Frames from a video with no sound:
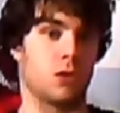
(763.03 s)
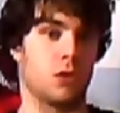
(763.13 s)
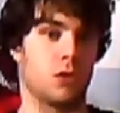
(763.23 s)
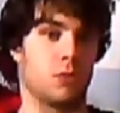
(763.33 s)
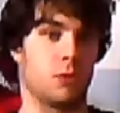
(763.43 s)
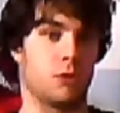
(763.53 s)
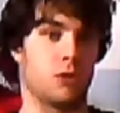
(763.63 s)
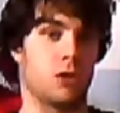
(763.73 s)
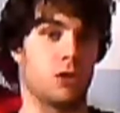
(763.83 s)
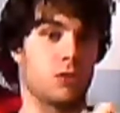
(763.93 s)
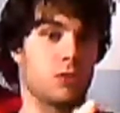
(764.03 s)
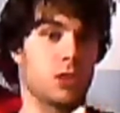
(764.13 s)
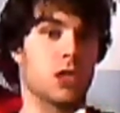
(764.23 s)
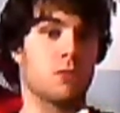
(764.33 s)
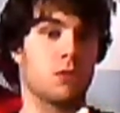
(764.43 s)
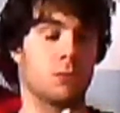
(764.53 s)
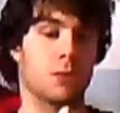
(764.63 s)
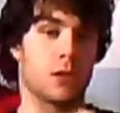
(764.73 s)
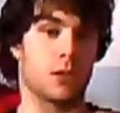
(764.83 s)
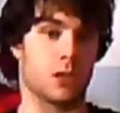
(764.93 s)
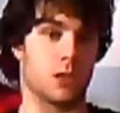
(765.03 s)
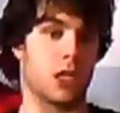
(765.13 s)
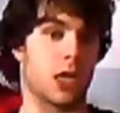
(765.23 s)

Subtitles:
You would talk to a general person.